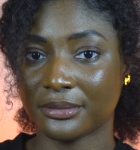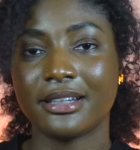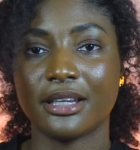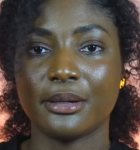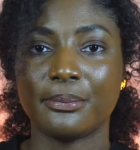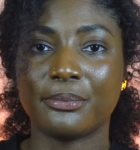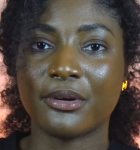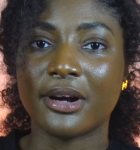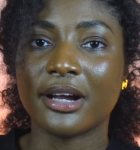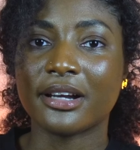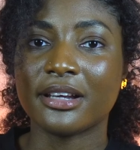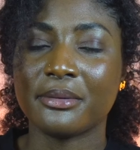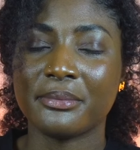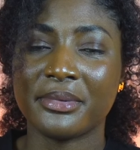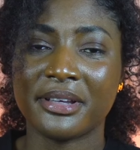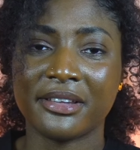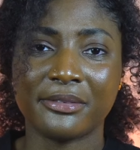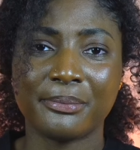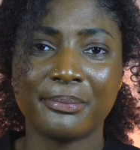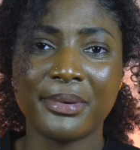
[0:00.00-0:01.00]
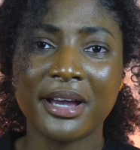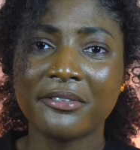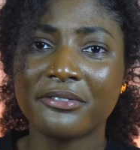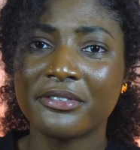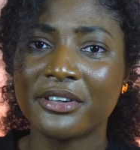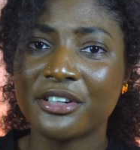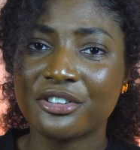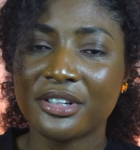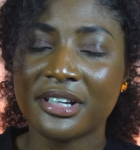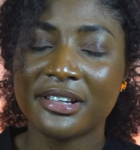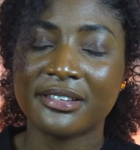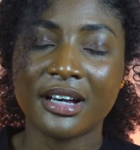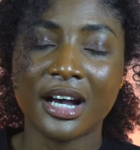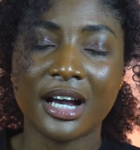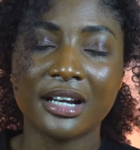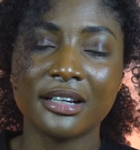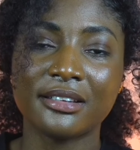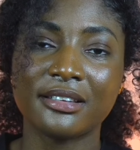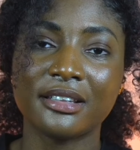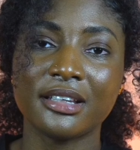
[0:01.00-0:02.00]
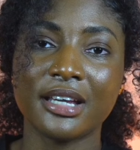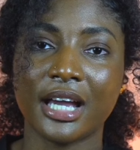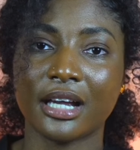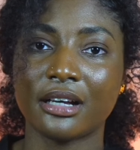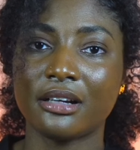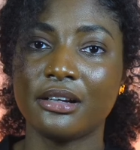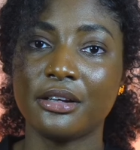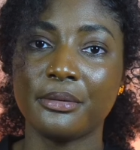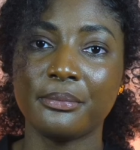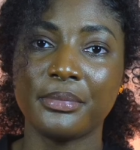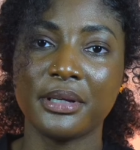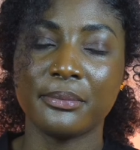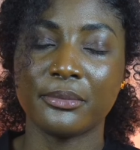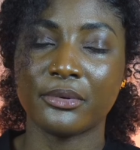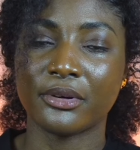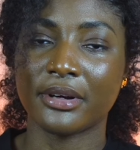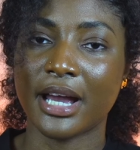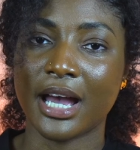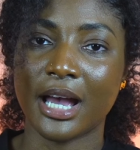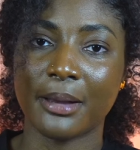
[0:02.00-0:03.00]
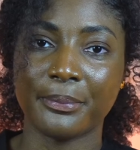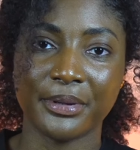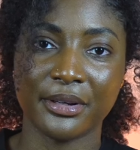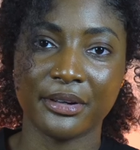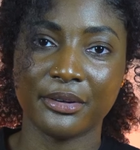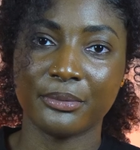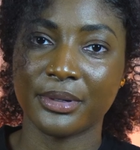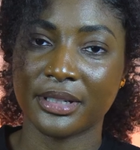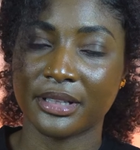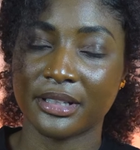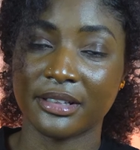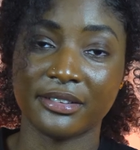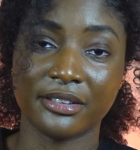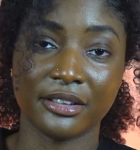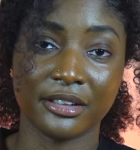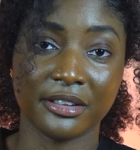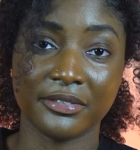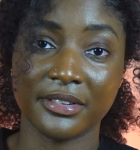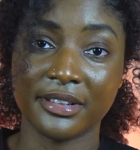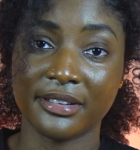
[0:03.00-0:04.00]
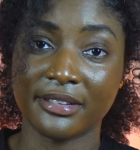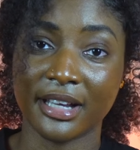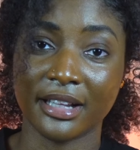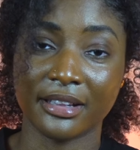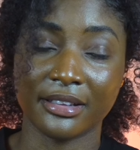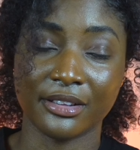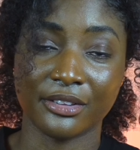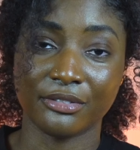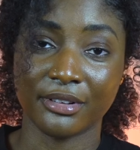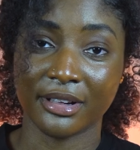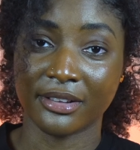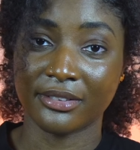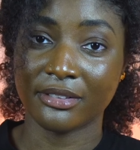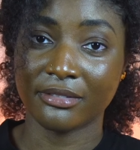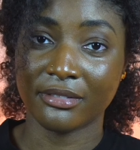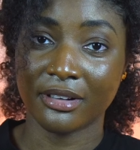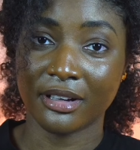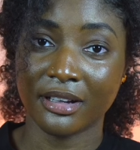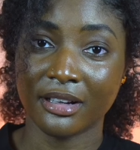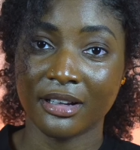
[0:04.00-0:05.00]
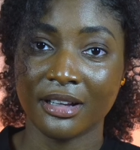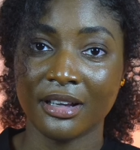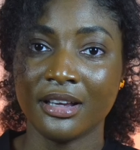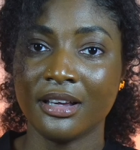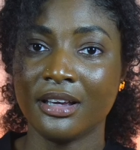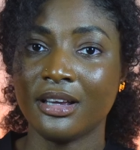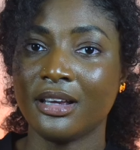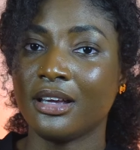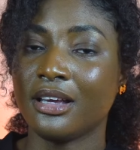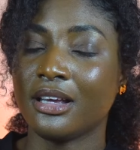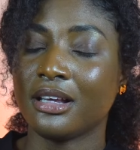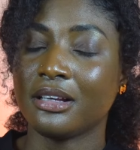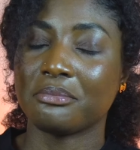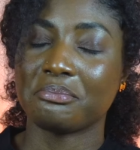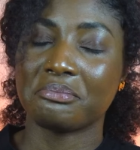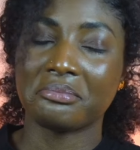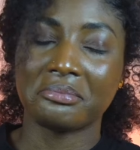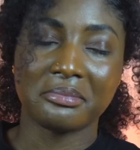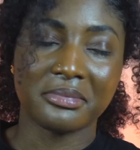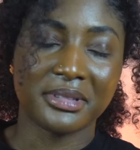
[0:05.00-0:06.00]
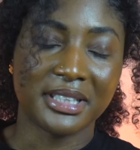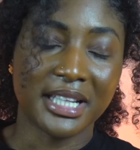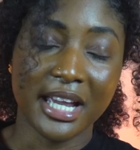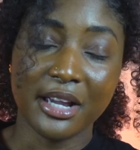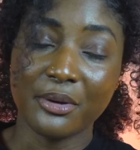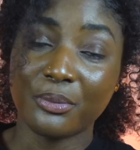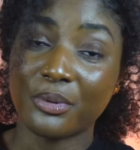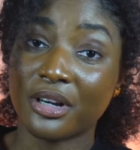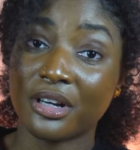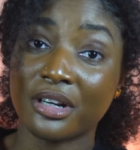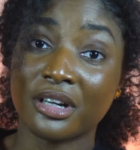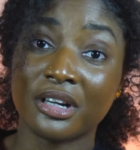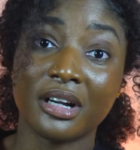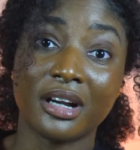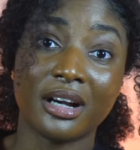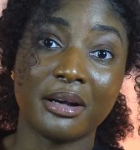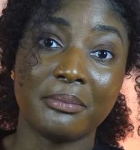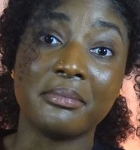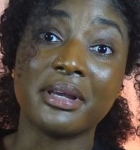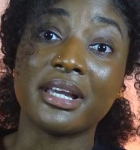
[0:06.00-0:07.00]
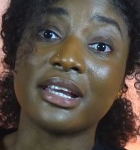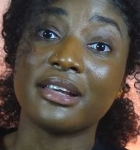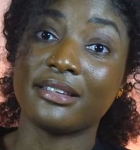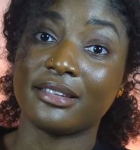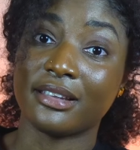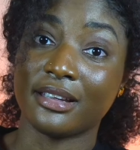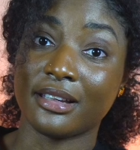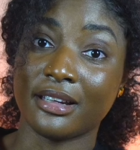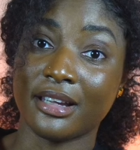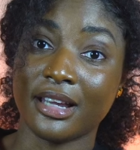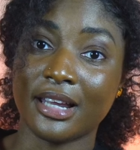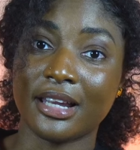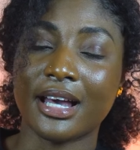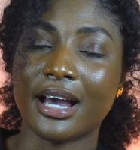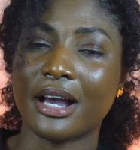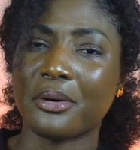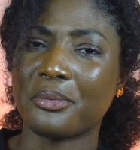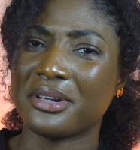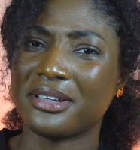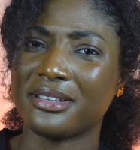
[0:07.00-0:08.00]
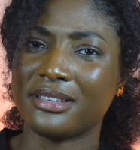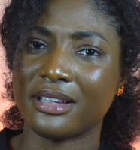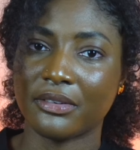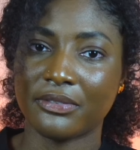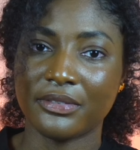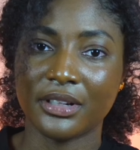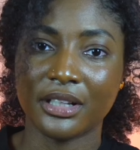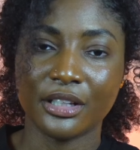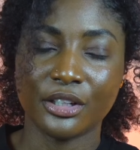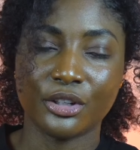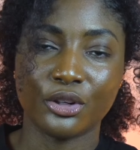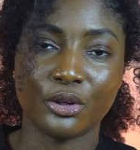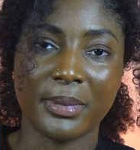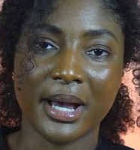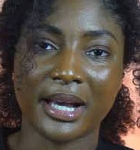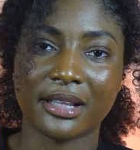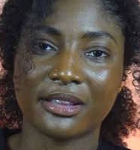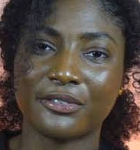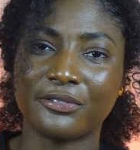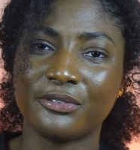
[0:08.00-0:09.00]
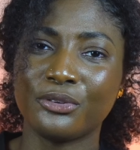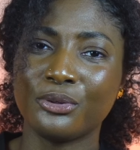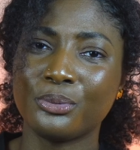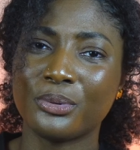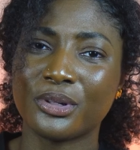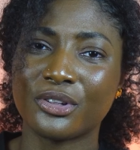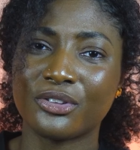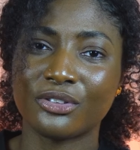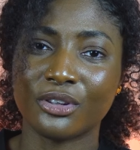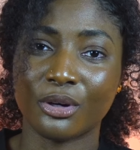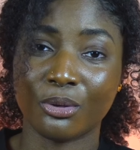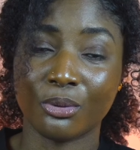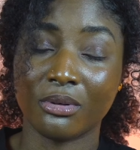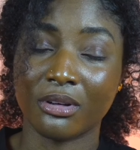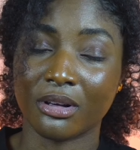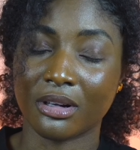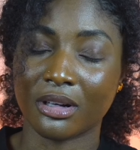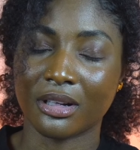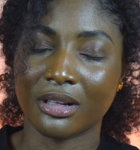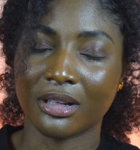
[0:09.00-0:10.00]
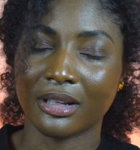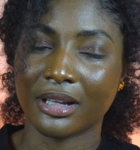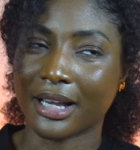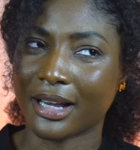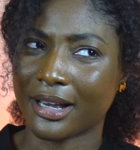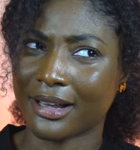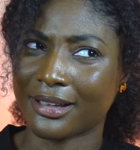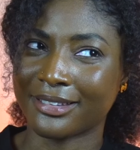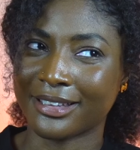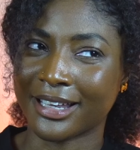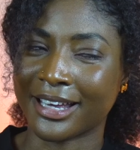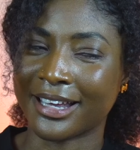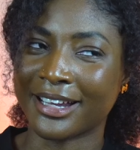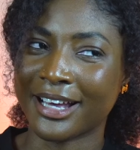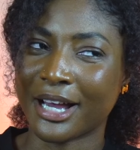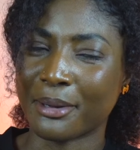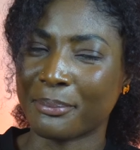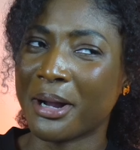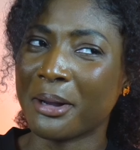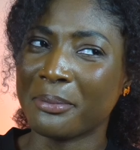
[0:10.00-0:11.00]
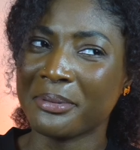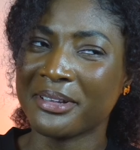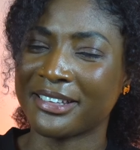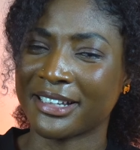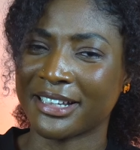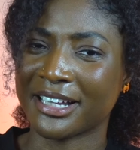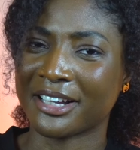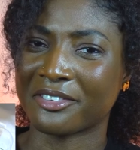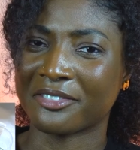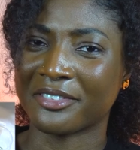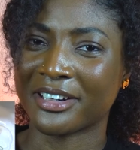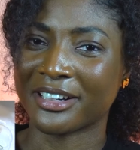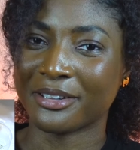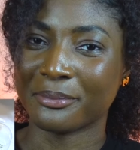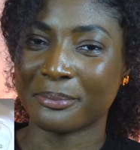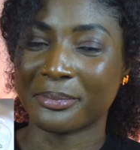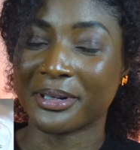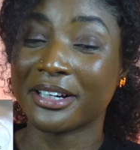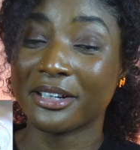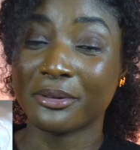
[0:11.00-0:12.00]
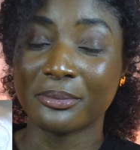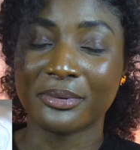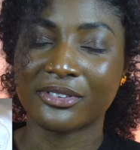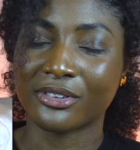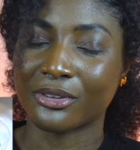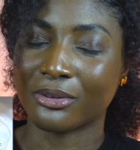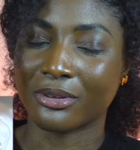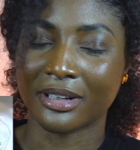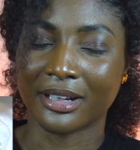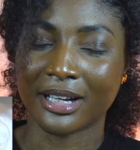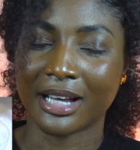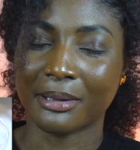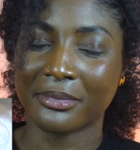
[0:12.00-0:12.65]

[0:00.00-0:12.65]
They brought him his beverages. Honestly, I couldn't be more happier with the service at this restaurant. They were amazing and I would definitely go back. The food was so good. Like I said, I probably said that already, but it was so good.